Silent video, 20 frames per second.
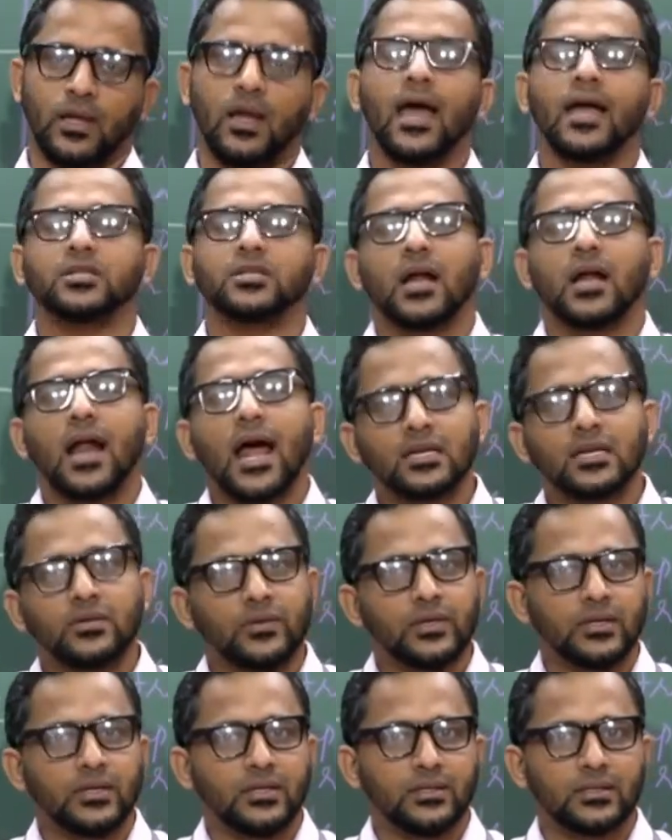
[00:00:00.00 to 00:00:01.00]
HR
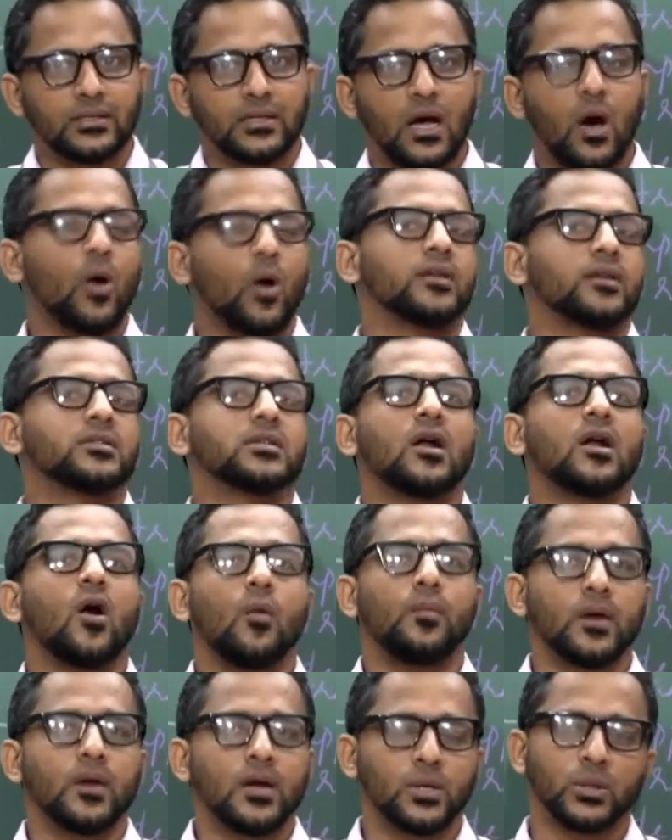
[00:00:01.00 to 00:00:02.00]
activities or HR
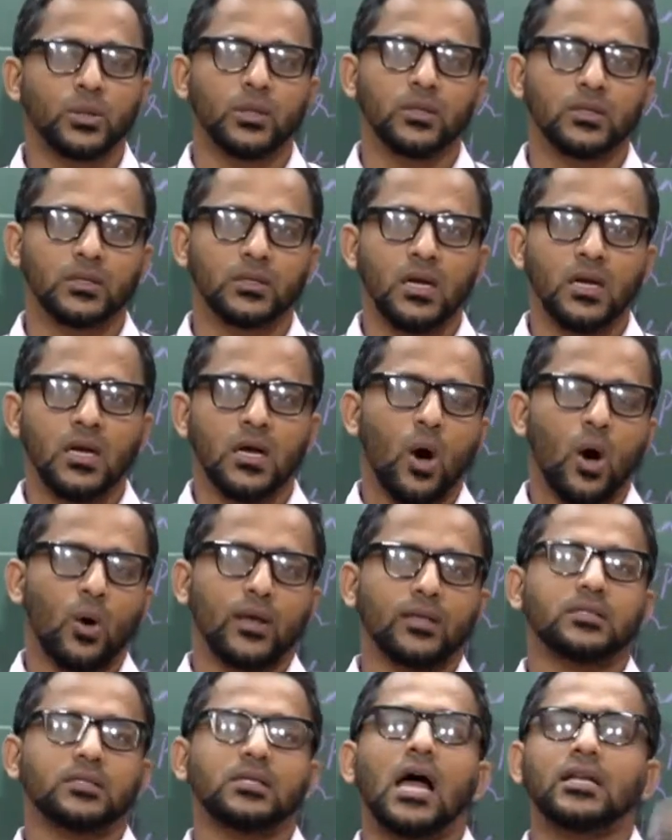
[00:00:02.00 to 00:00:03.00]
operations.
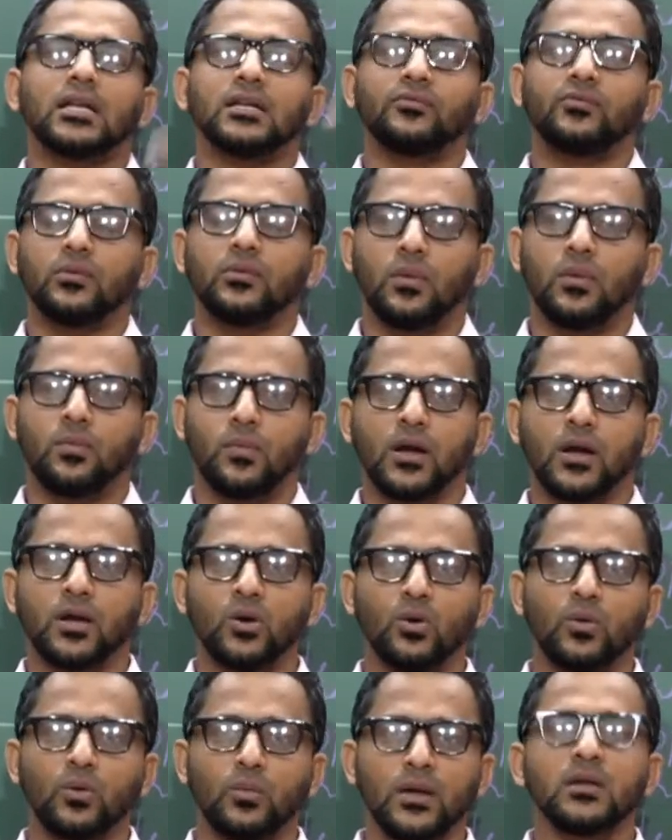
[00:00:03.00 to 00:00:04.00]
Okay, starting from the
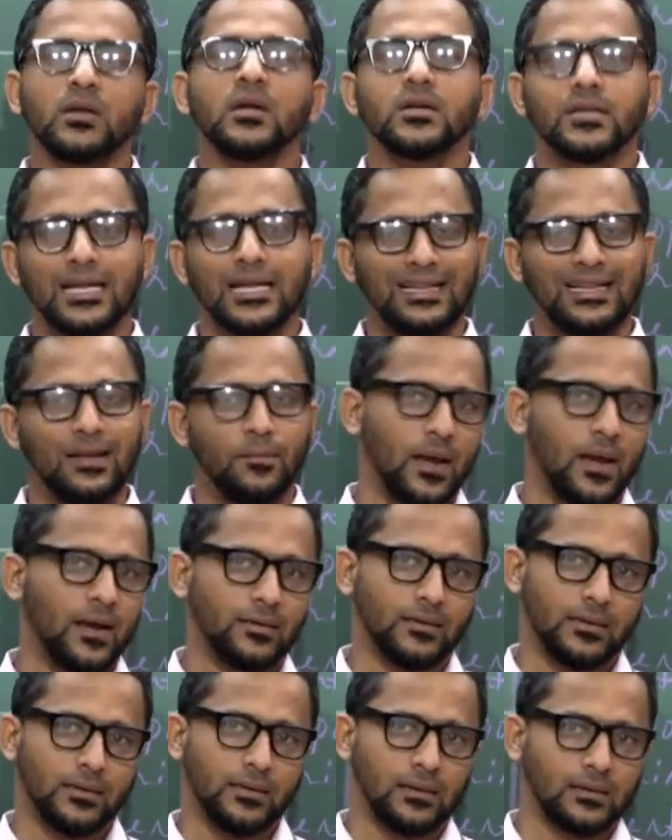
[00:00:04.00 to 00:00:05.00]
procurement till the
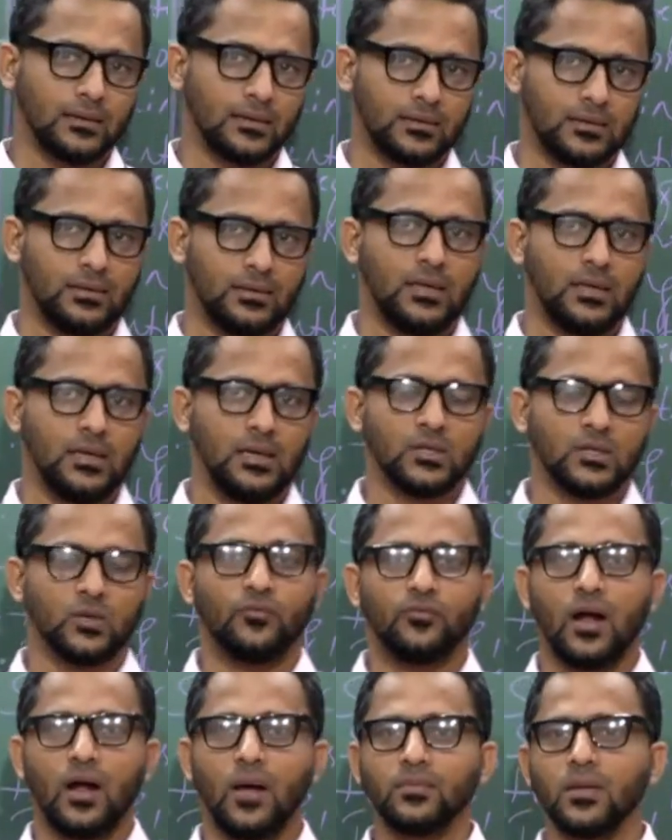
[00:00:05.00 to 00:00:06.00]
maintenance. So
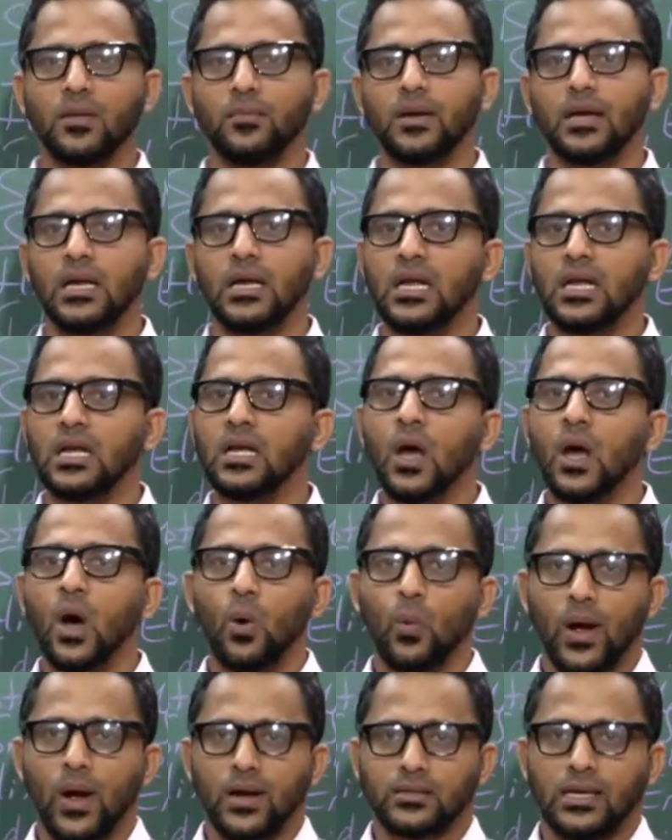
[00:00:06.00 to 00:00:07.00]
from the beginning,
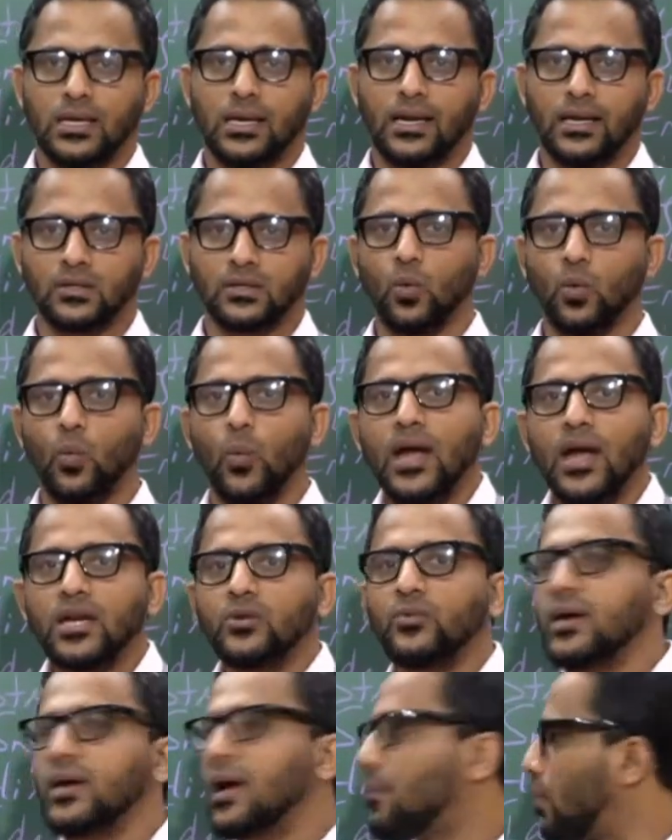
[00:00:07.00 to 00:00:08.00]
we are telling. So where
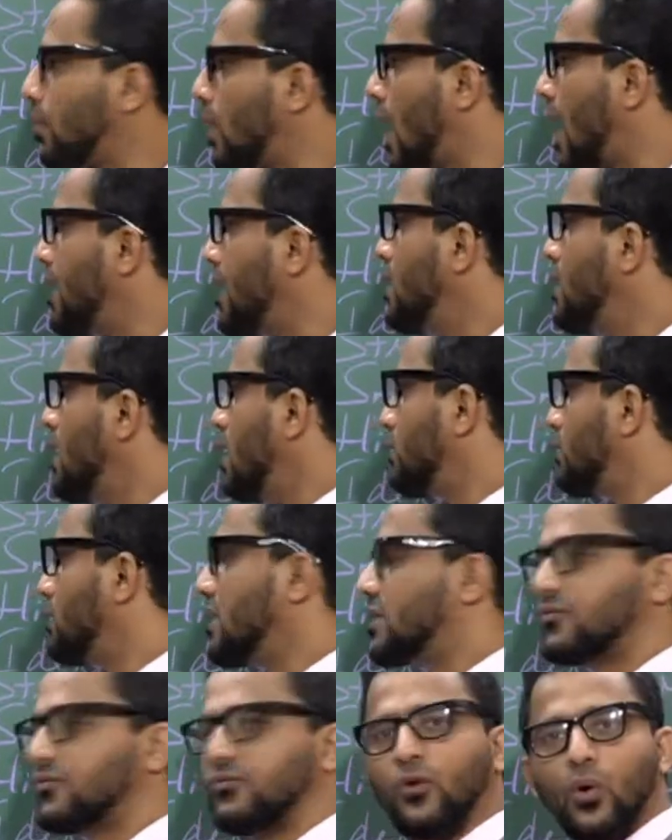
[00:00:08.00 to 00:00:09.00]
do we apply
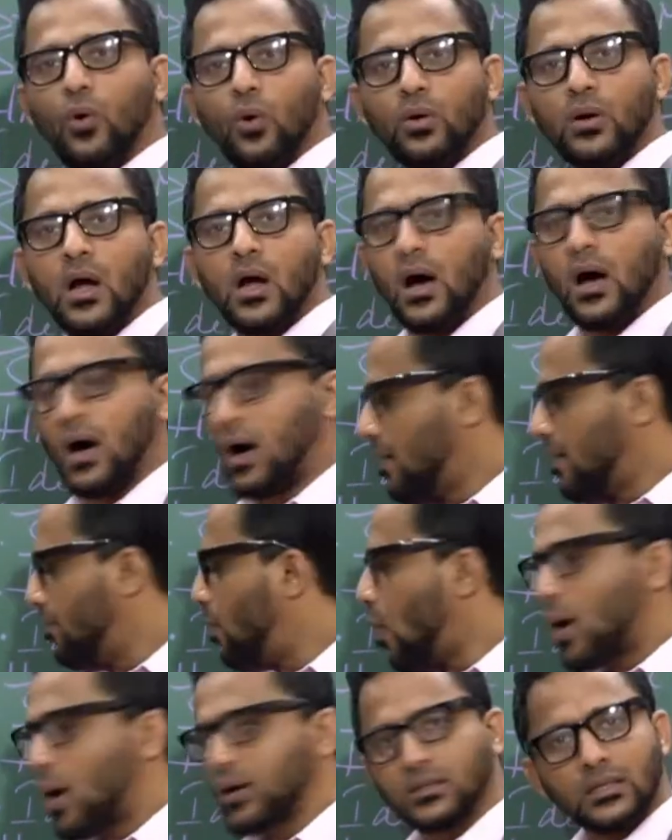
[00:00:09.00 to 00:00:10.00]
these four
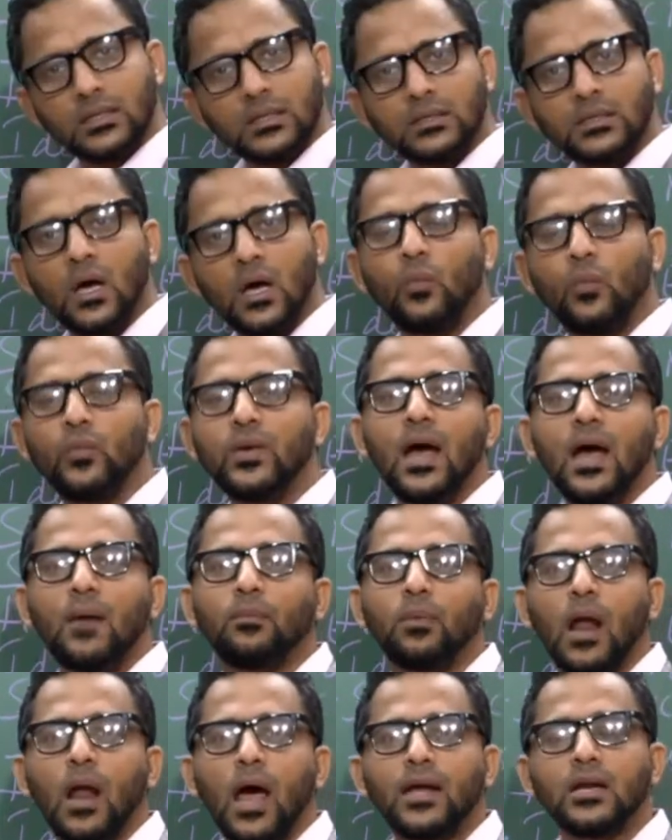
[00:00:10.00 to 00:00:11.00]
boxes? We
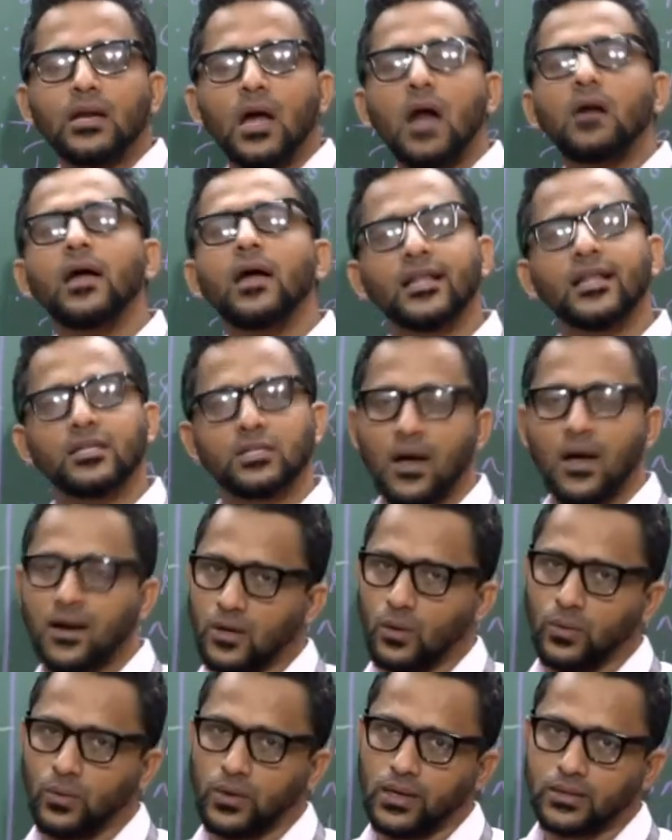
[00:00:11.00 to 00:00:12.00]
apply in our HR
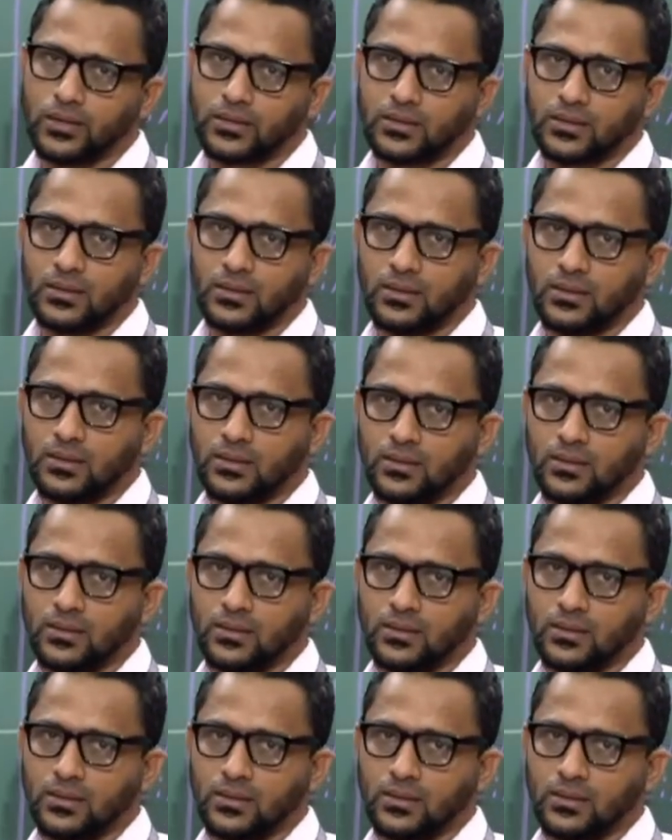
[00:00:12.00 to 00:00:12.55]
units.